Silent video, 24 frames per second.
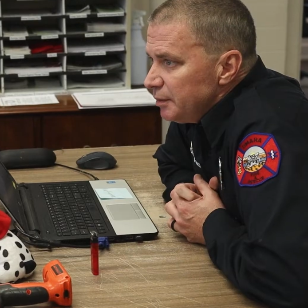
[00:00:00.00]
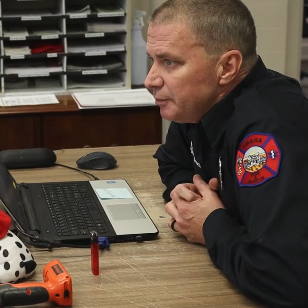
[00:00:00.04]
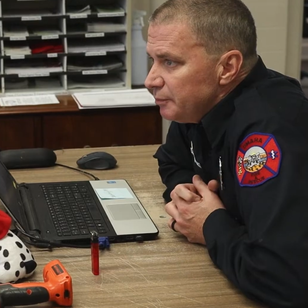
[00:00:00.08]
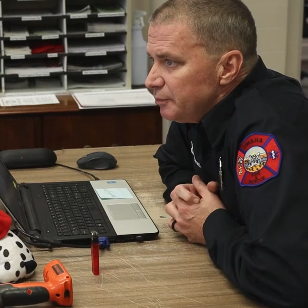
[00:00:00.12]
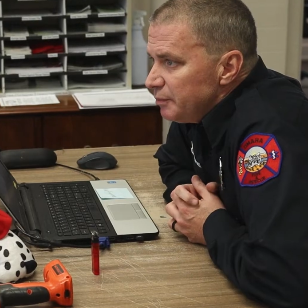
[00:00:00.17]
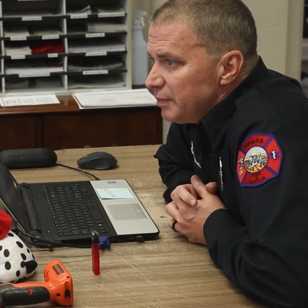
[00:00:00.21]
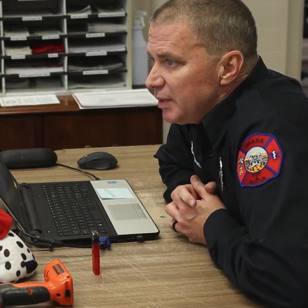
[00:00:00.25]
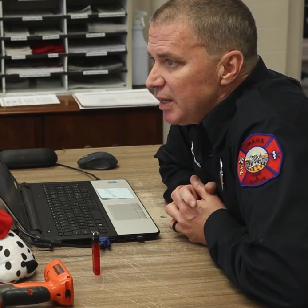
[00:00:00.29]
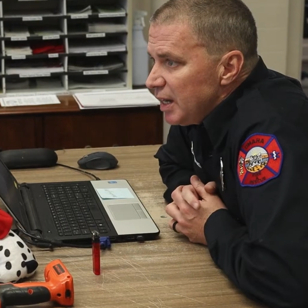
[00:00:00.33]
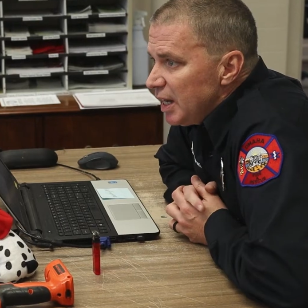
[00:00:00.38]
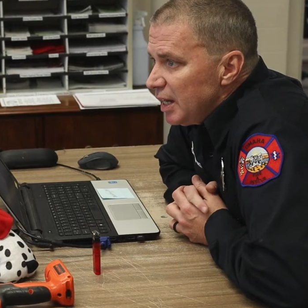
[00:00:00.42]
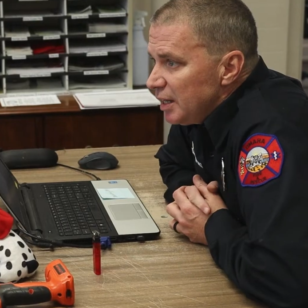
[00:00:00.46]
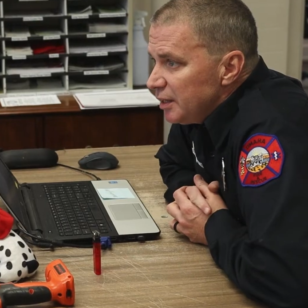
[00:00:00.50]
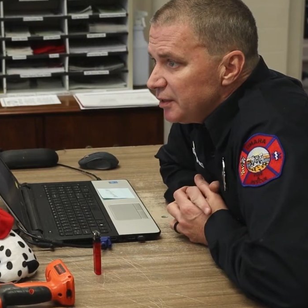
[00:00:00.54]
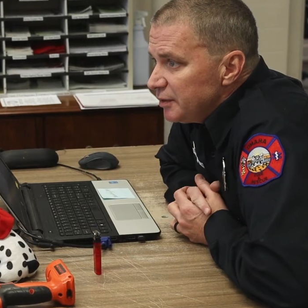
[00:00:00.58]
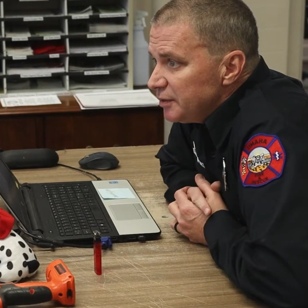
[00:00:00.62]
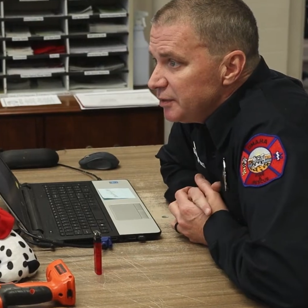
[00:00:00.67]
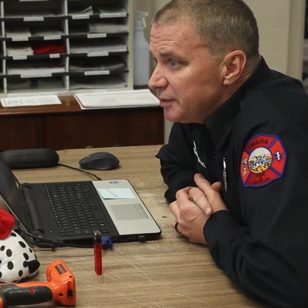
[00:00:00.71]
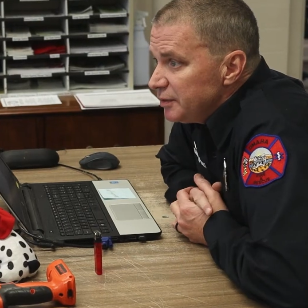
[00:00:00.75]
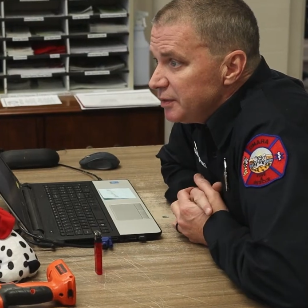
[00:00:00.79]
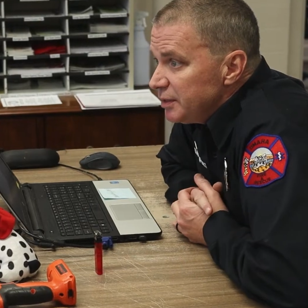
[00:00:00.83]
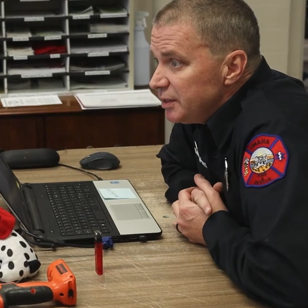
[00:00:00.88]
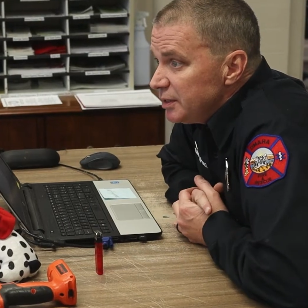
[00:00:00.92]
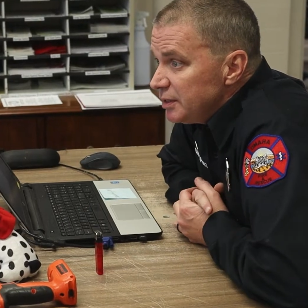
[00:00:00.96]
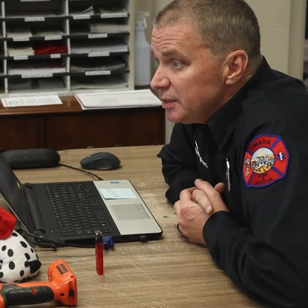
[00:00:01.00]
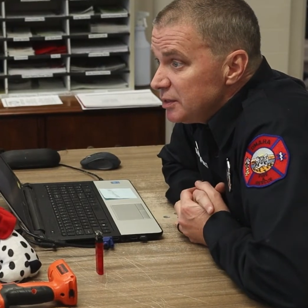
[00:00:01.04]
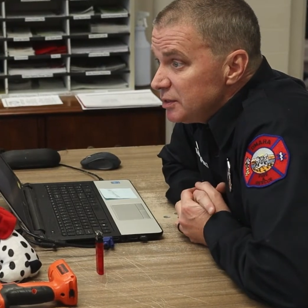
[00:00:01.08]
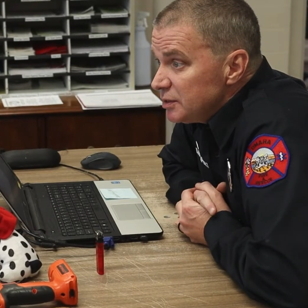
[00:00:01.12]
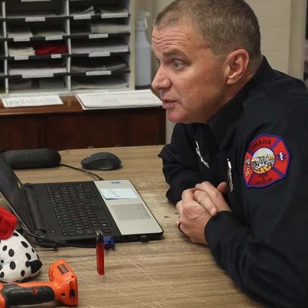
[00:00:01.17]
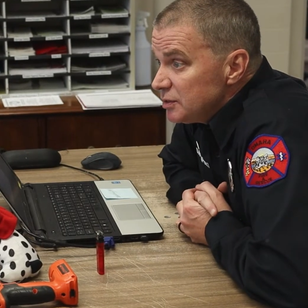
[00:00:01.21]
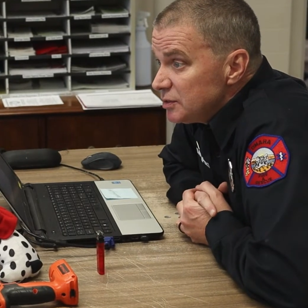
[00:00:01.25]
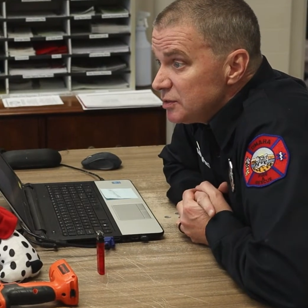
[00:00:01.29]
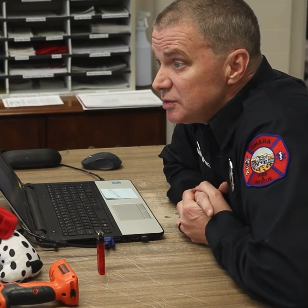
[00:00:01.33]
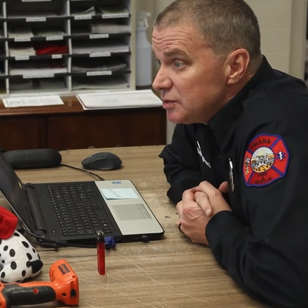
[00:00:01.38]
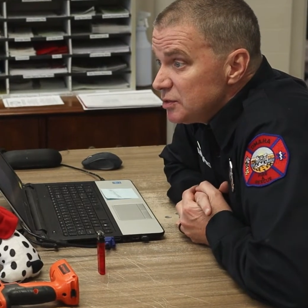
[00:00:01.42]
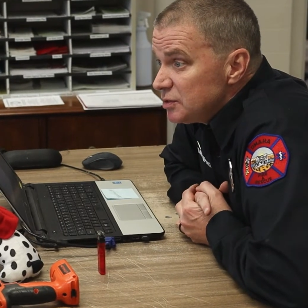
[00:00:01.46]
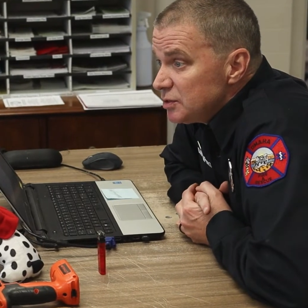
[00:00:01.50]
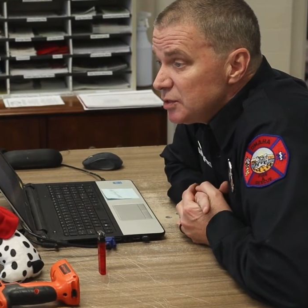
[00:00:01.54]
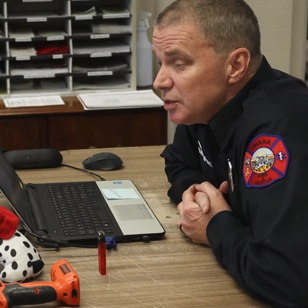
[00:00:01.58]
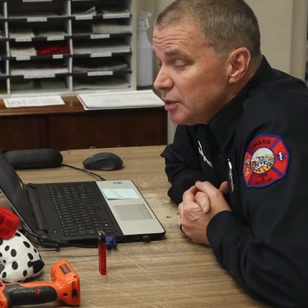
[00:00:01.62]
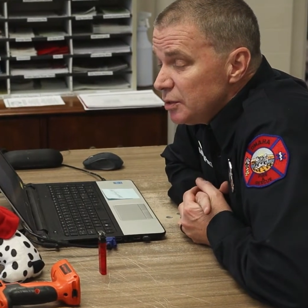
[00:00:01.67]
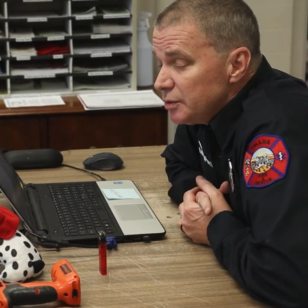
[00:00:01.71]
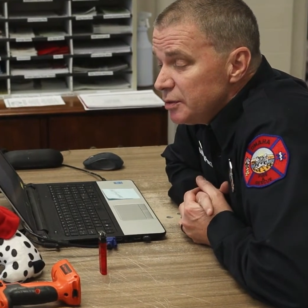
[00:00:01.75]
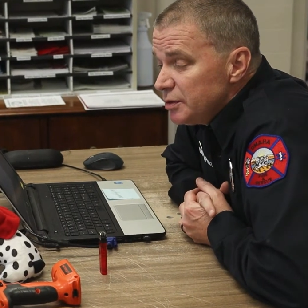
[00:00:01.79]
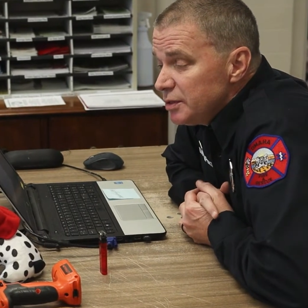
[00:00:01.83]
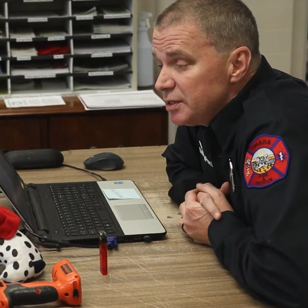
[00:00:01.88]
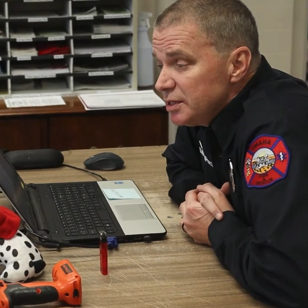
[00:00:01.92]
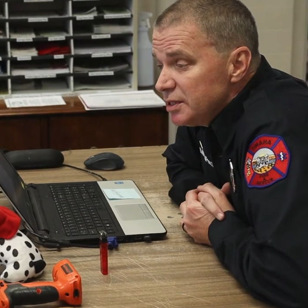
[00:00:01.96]
us as firefighters.
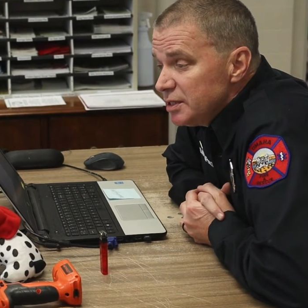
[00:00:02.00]
Large